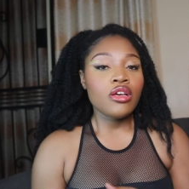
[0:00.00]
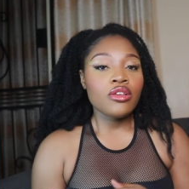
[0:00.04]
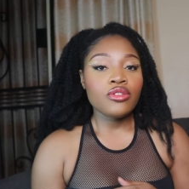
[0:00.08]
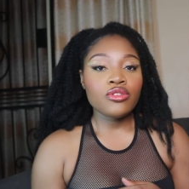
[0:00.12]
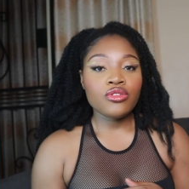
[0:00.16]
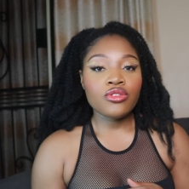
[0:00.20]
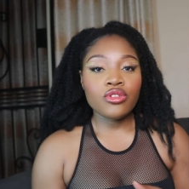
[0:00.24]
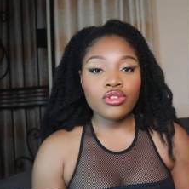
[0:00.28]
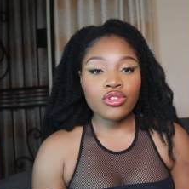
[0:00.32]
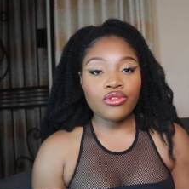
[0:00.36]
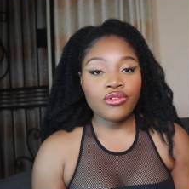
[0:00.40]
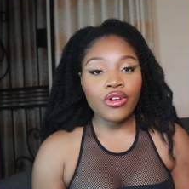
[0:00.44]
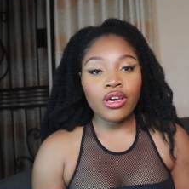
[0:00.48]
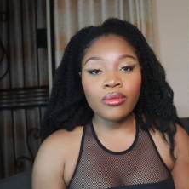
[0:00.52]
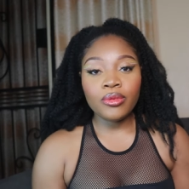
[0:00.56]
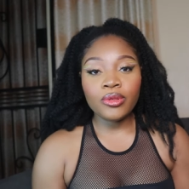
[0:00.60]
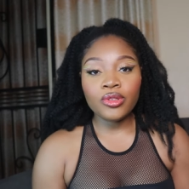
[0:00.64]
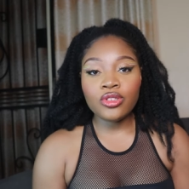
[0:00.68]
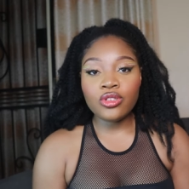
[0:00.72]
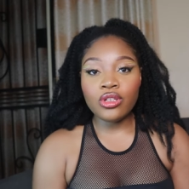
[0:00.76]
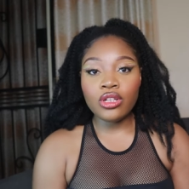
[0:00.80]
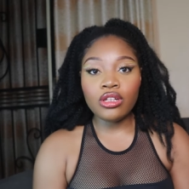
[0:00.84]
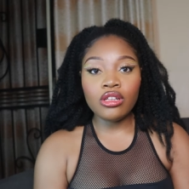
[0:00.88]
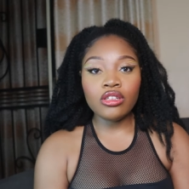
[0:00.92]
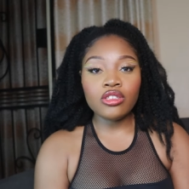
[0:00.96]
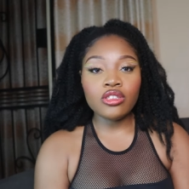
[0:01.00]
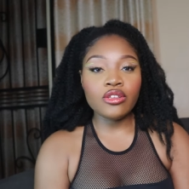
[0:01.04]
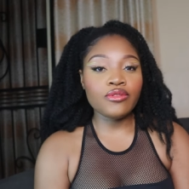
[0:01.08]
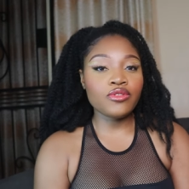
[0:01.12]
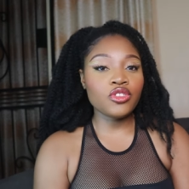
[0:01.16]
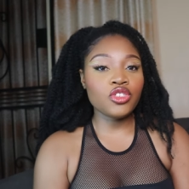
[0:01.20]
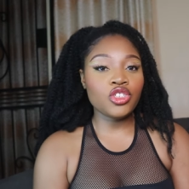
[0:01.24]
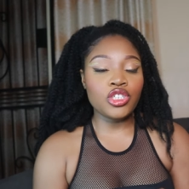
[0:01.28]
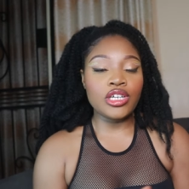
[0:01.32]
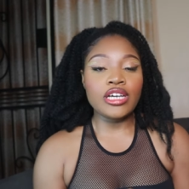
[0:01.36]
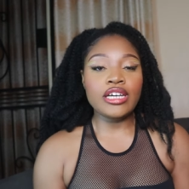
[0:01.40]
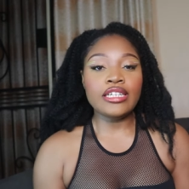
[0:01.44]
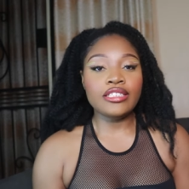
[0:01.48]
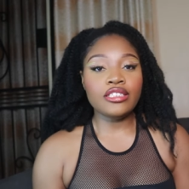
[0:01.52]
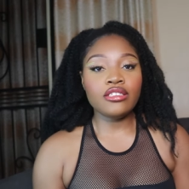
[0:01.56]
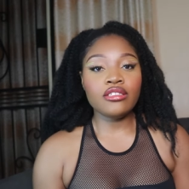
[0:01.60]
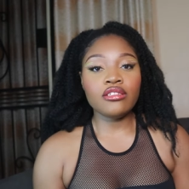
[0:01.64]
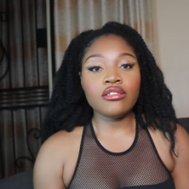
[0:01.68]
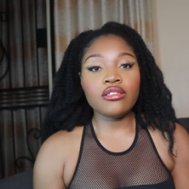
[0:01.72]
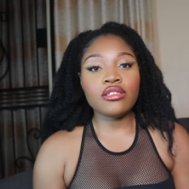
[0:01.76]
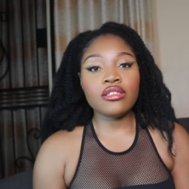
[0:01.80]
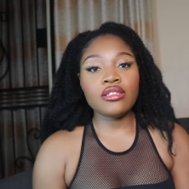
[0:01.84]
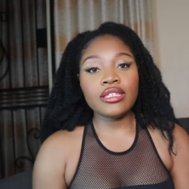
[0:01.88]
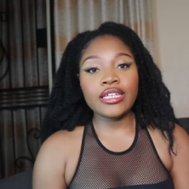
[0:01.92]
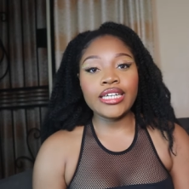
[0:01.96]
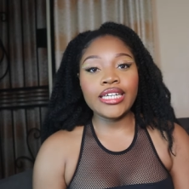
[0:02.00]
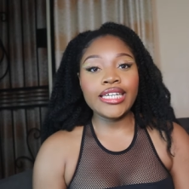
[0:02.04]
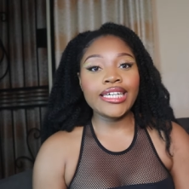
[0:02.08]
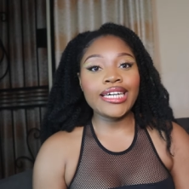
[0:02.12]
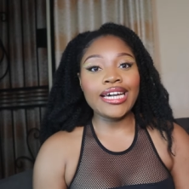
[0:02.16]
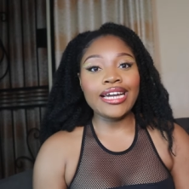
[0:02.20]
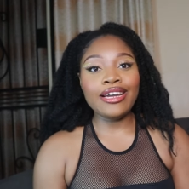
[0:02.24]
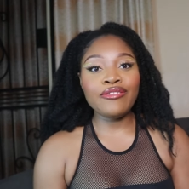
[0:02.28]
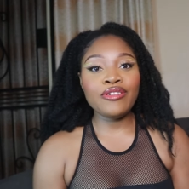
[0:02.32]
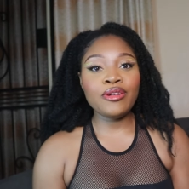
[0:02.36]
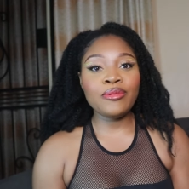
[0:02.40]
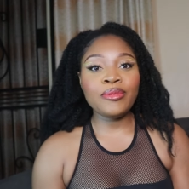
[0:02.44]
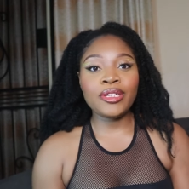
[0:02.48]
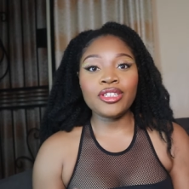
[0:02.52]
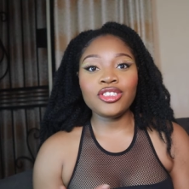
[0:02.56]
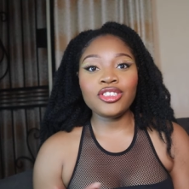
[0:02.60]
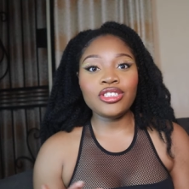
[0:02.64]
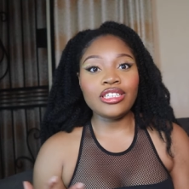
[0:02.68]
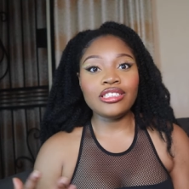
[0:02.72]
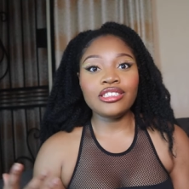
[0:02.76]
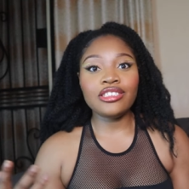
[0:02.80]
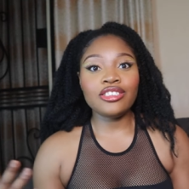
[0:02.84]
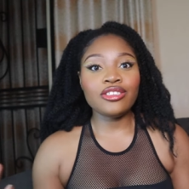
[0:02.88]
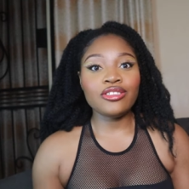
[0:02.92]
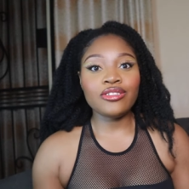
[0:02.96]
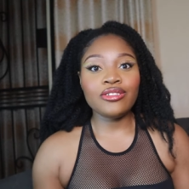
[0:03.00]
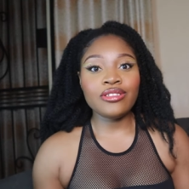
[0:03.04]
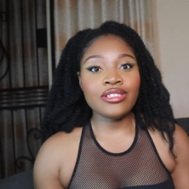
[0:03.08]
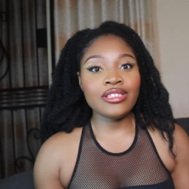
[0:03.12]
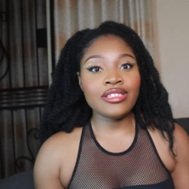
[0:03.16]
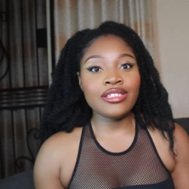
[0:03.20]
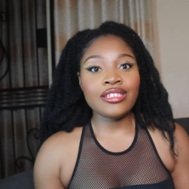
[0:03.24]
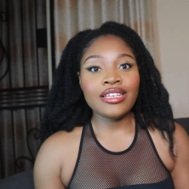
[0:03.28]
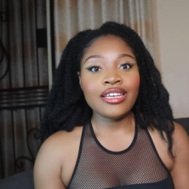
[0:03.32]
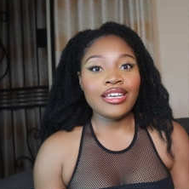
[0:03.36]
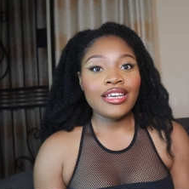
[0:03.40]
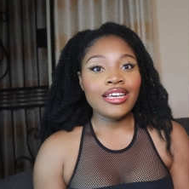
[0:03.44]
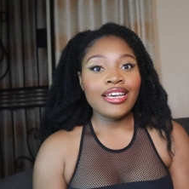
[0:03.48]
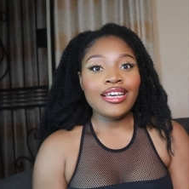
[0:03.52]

subscribing to a lot of channels like Arabian channels,